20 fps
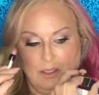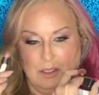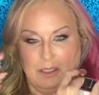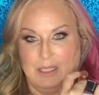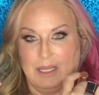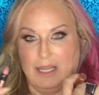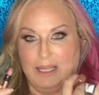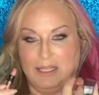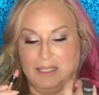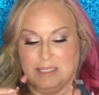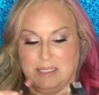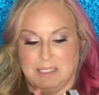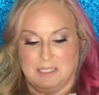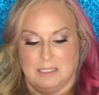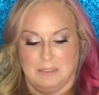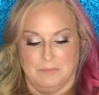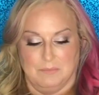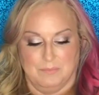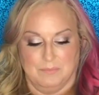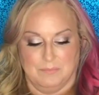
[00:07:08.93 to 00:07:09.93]
Nice.
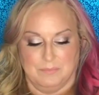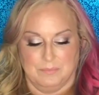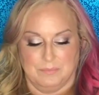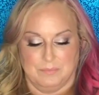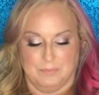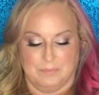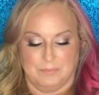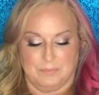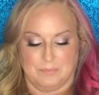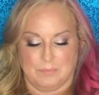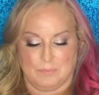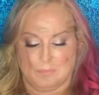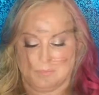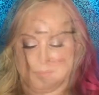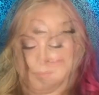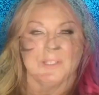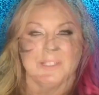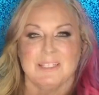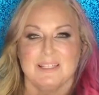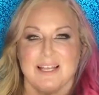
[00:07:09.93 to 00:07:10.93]
I
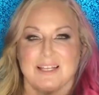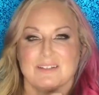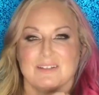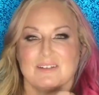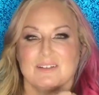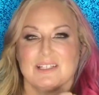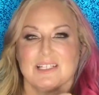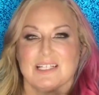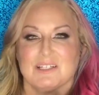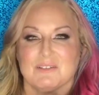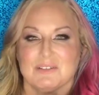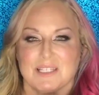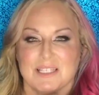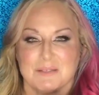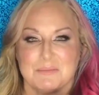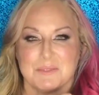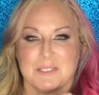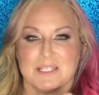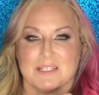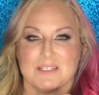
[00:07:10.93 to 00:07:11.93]
really like their liquid
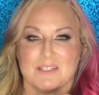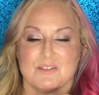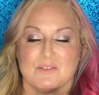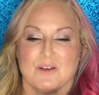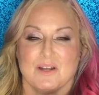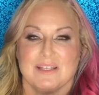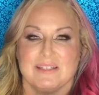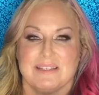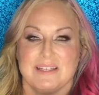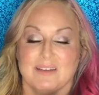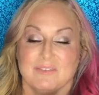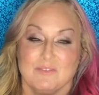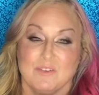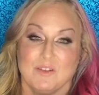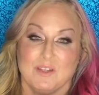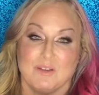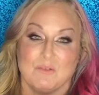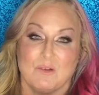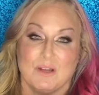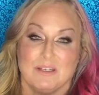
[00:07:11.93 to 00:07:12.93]
lipstick, so I
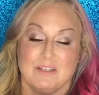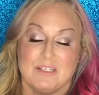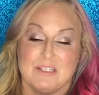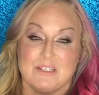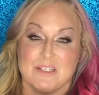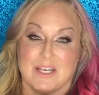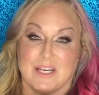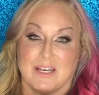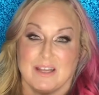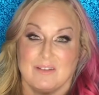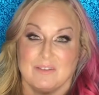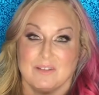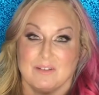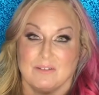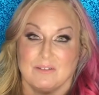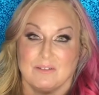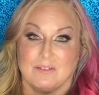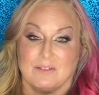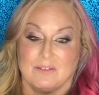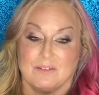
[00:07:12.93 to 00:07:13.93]
definitely wanted to check out
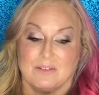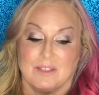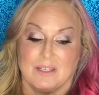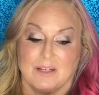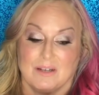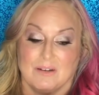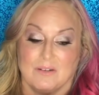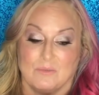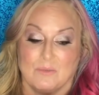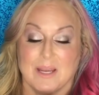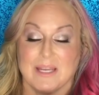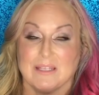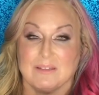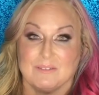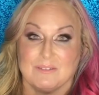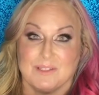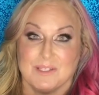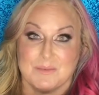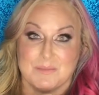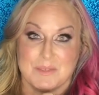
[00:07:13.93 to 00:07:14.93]
their
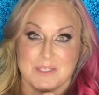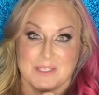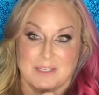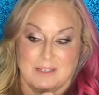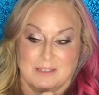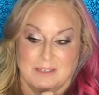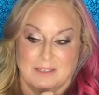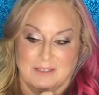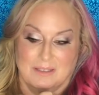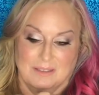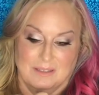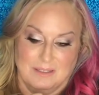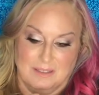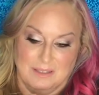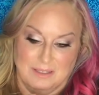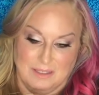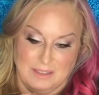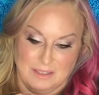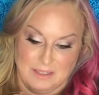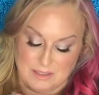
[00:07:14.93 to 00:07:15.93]
regular lipstick.
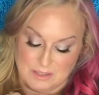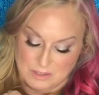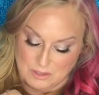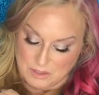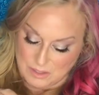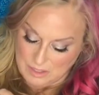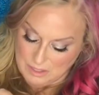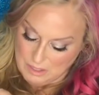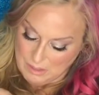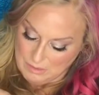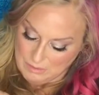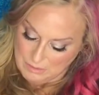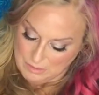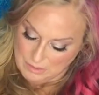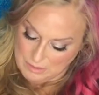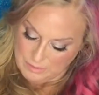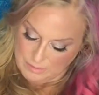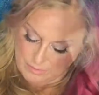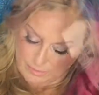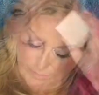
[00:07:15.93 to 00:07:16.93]
It's a good color.
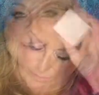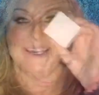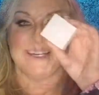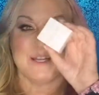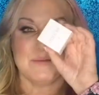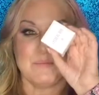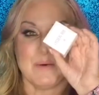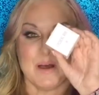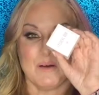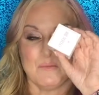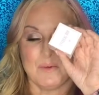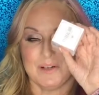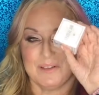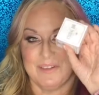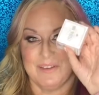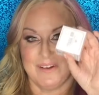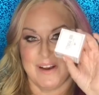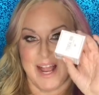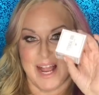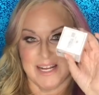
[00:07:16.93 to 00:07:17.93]
And I bought one of
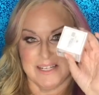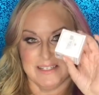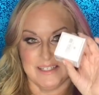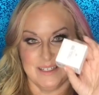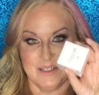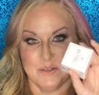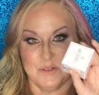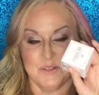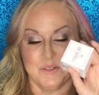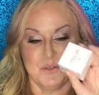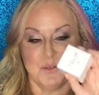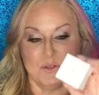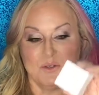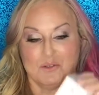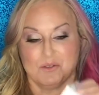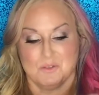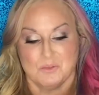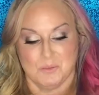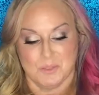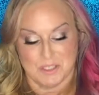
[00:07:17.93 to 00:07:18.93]
their Ideal
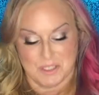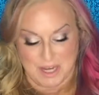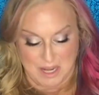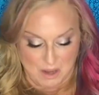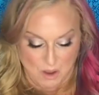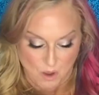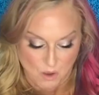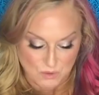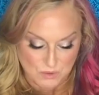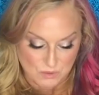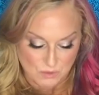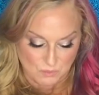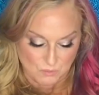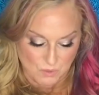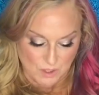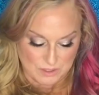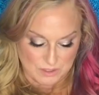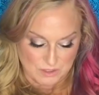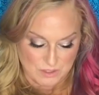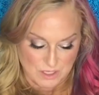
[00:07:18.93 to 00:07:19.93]
Duos, which I also
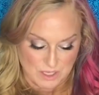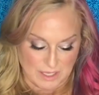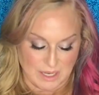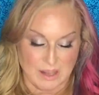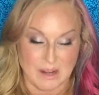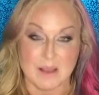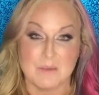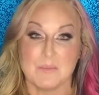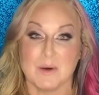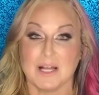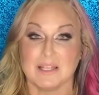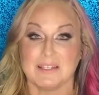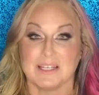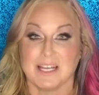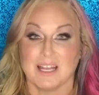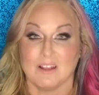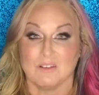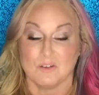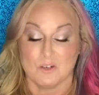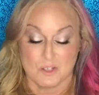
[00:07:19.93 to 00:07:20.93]
want to check out. I bought the
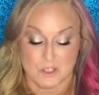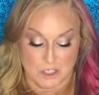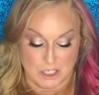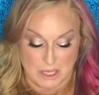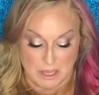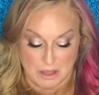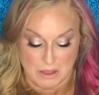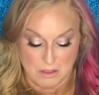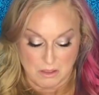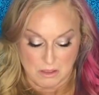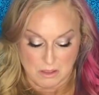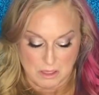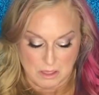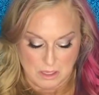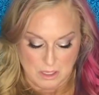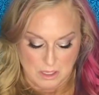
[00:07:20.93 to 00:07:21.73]
color Shell.